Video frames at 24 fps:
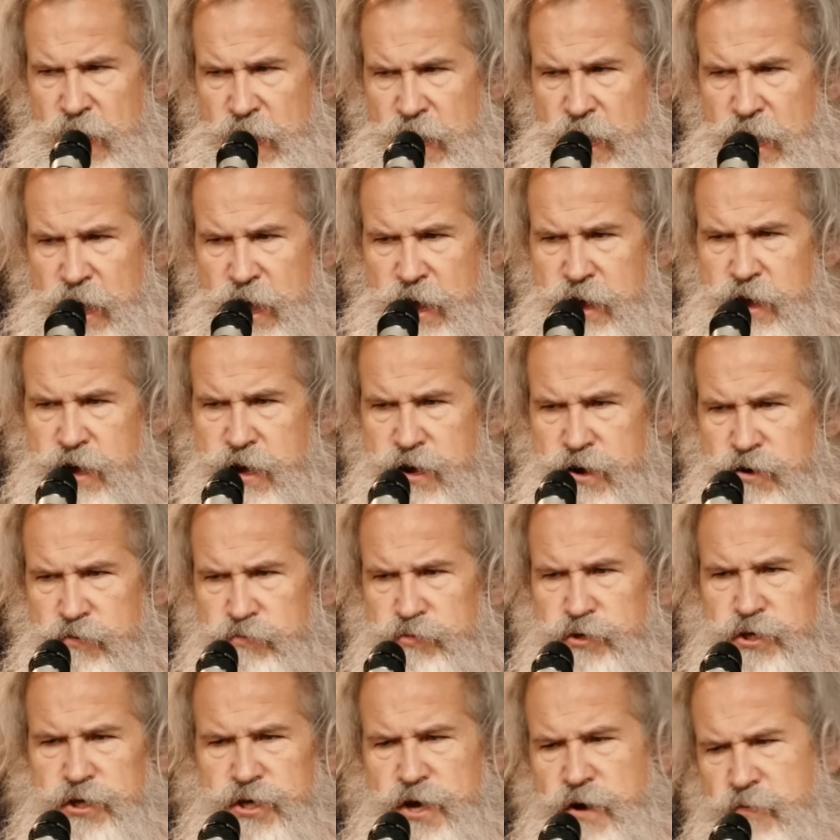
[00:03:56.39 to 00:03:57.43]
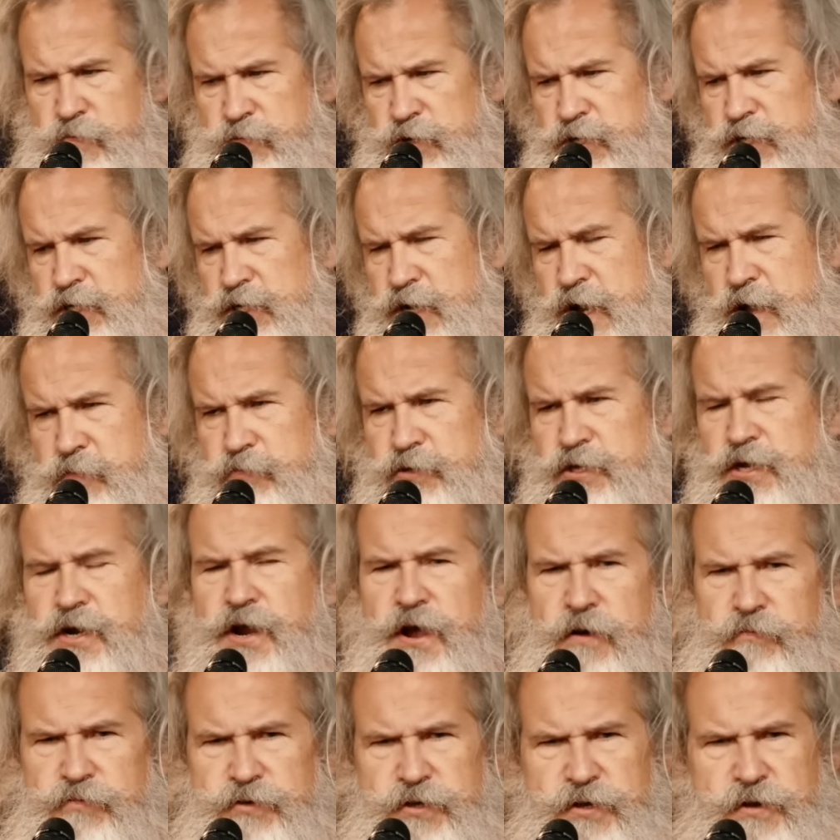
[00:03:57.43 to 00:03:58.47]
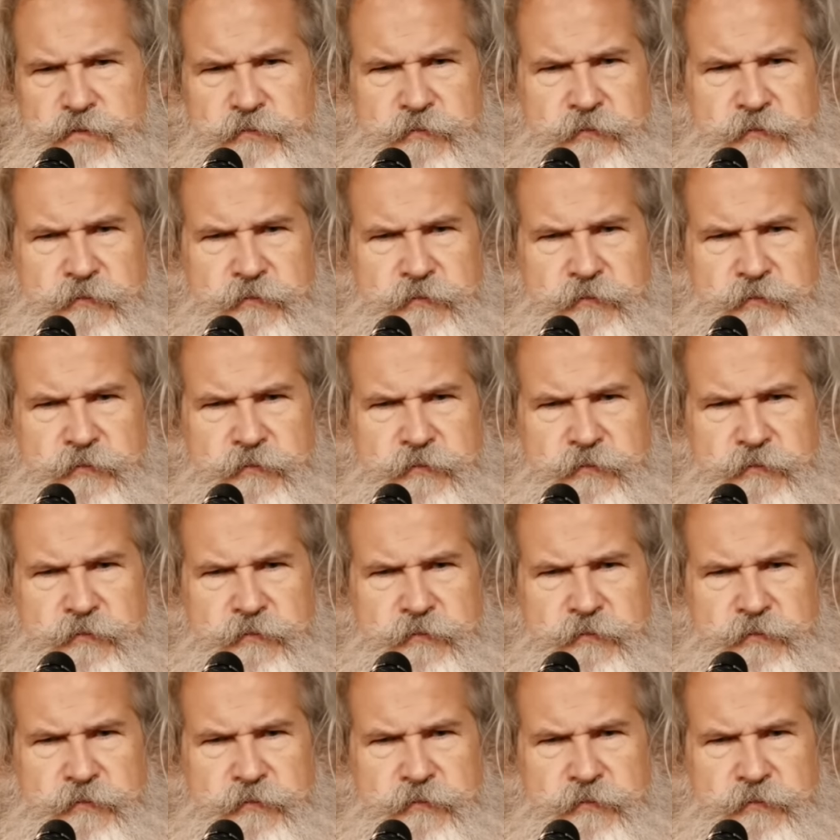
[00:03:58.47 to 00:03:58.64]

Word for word: I hope someone stops and helps them.